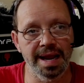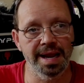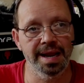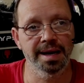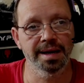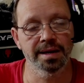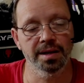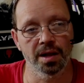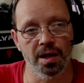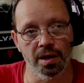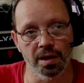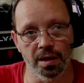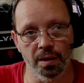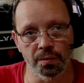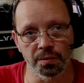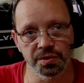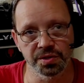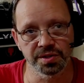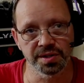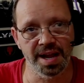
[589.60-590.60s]
And
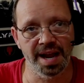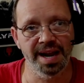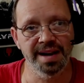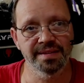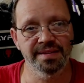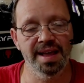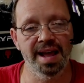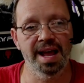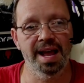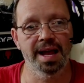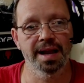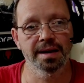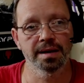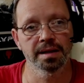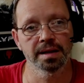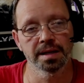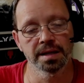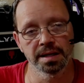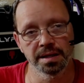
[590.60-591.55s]
alongside that,